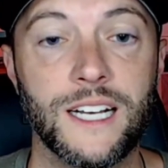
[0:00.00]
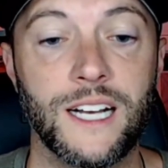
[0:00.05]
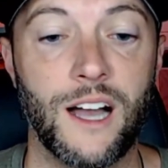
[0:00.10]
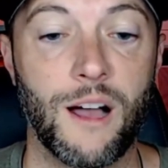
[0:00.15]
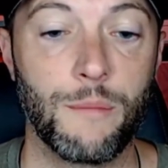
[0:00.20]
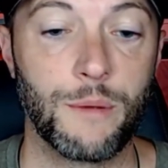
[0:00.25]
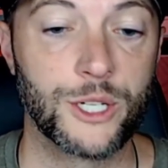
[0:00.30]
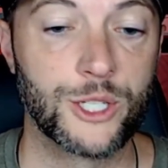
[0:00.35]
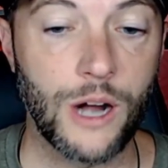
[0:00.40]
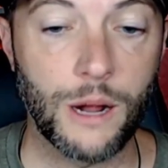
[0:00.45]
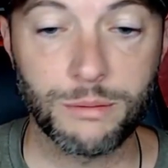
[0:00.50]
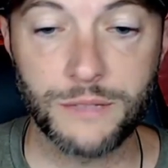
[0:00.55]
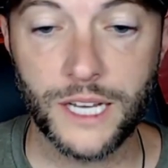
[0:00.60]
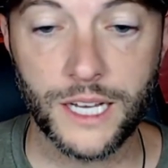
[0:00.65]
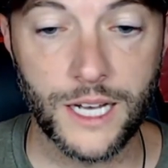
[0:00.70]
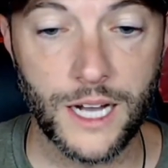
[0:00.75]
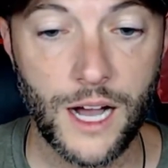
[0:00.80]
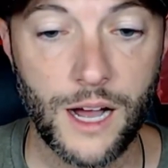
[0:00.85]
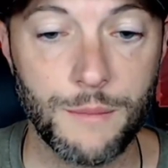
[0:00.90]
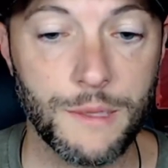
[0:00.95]
But drop
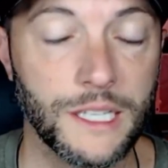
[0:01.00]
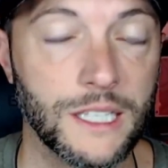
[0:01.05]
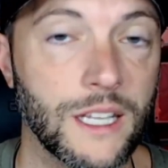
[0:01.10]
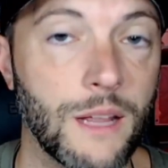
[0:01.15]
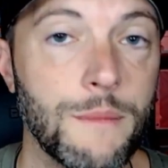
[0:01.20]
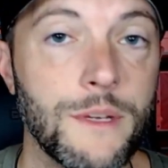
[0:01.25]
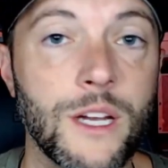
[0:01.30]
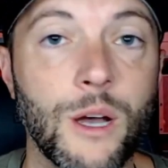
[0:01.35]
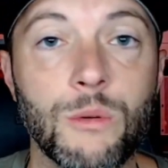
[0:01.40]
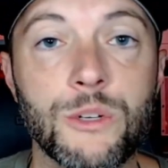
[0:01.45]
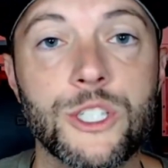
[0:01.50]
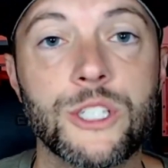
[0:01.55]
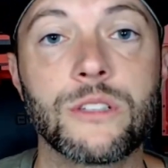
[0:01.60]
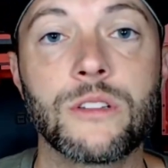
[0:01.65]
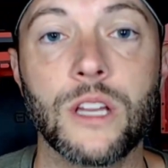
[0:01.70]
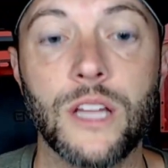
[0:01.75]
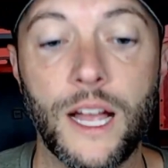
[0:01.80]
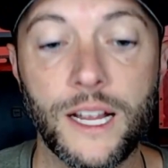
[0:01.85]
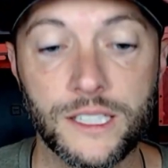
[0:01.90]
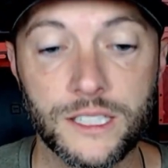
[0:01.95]
that comment. Let me know what
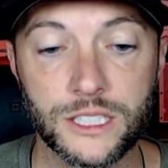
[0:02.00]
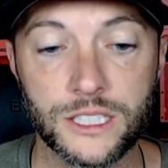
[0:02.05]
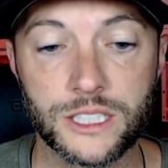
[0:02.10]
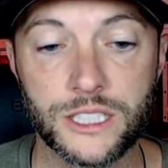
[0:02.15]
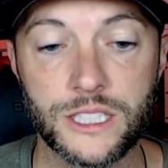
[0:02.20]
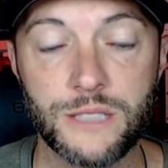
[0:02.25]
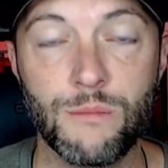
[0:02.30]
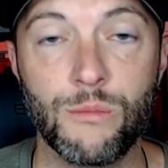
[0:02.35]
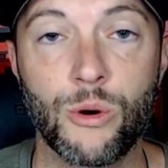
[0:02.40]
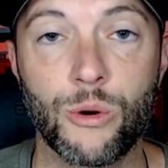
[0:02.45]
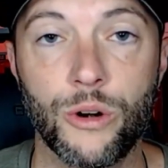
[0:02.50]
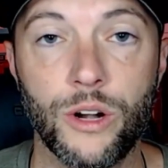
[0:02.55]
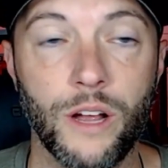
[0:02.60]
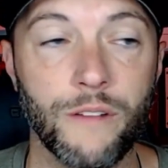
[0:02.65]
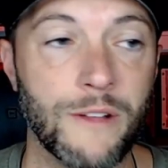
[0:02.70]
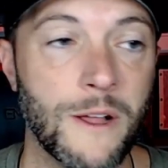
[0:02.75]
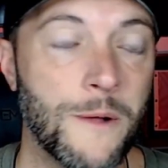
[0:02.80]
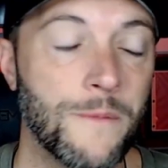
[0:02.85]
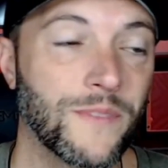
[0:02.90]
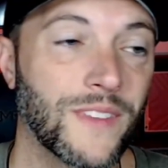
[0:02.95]
you'd like to see more of.